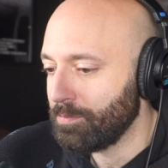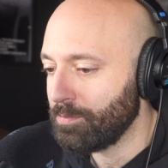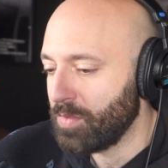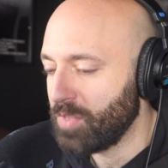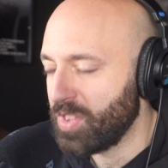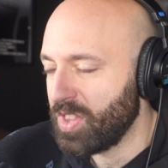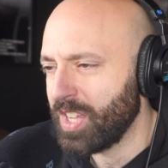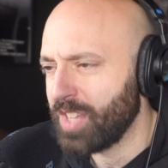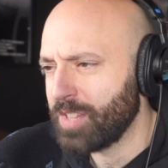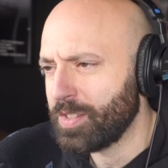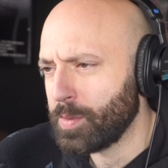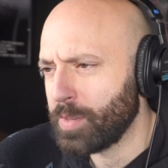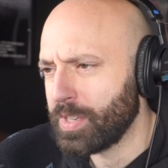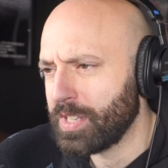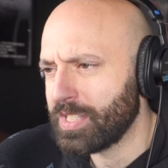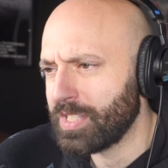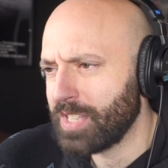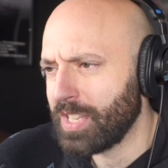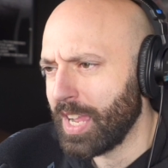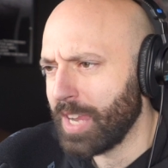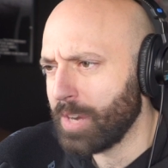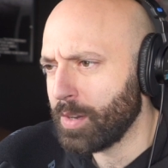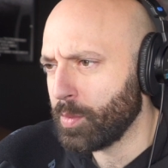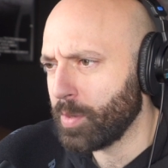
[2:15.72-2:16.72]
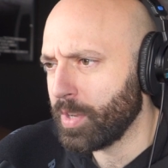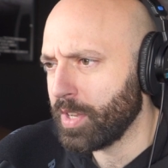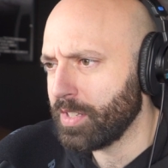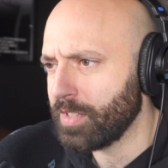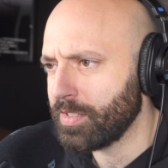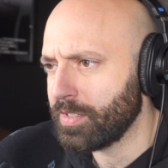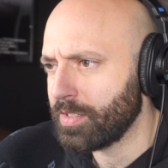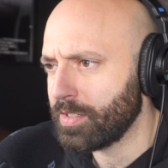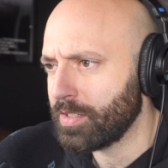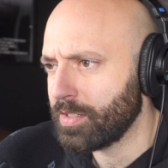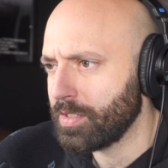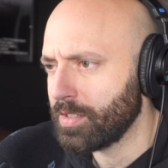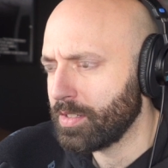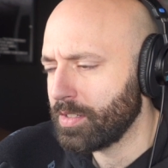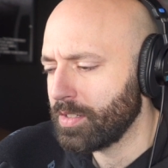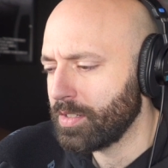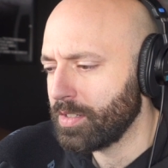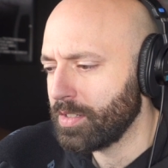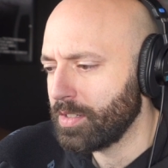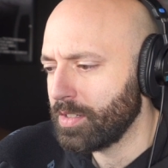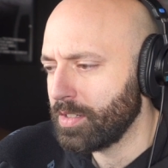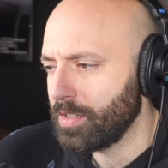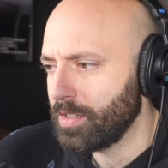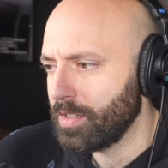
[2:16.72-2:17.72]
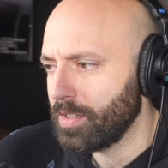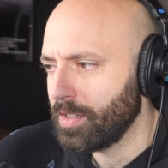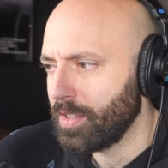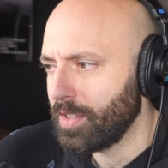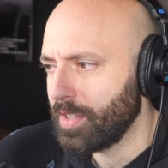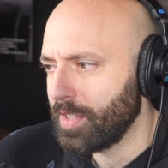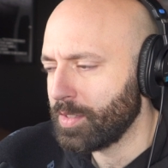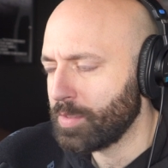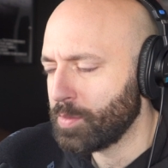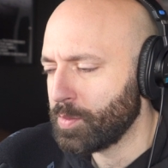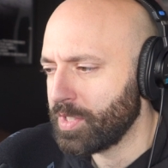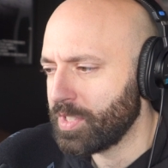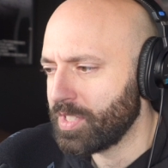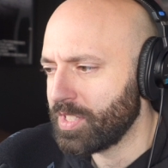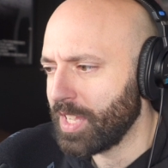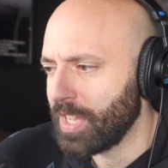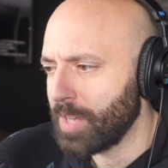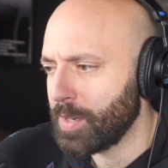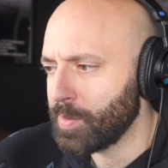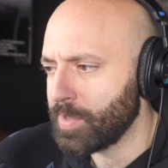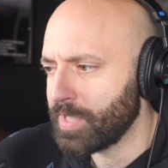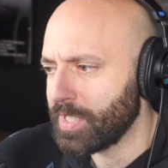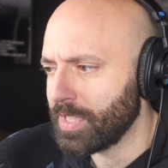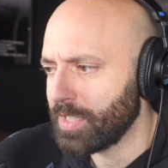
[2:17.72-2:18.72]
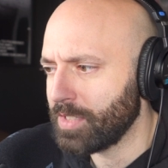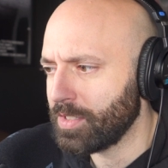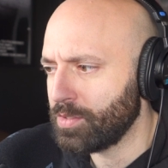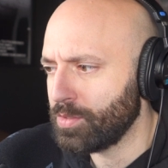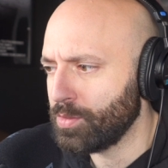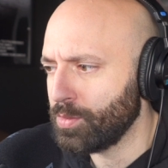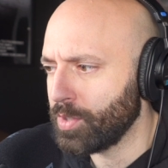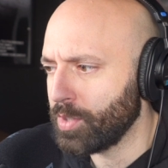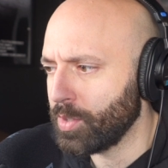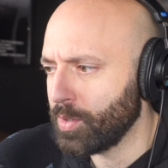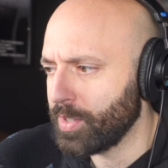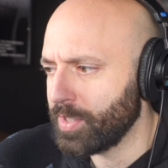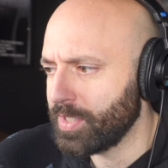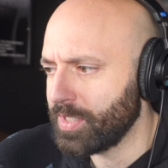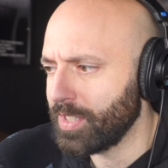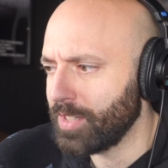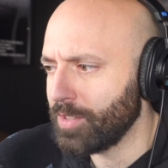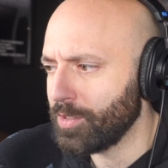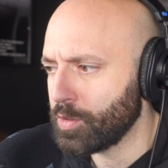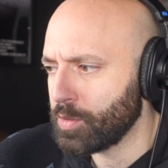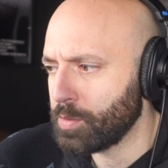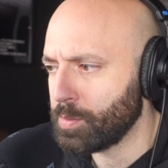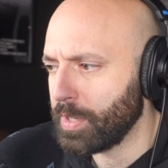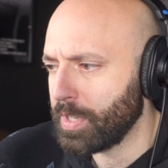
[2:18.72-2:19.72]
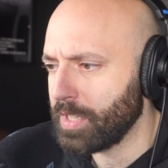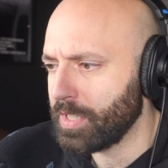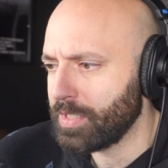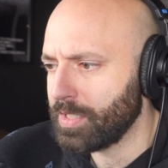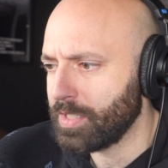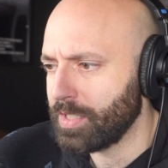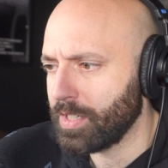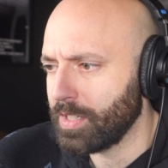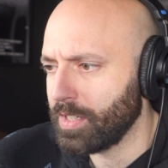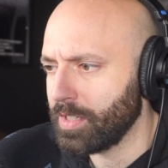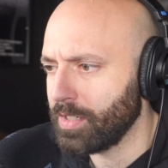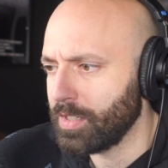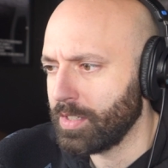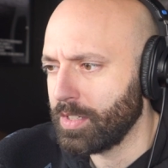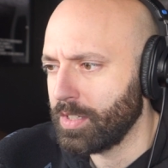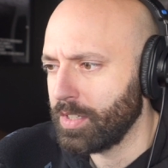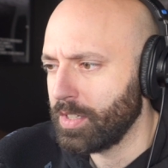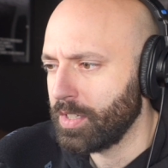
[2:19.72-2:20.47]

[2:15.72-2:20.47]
things went sideways. Things went sideways at the studio at Xenospace, and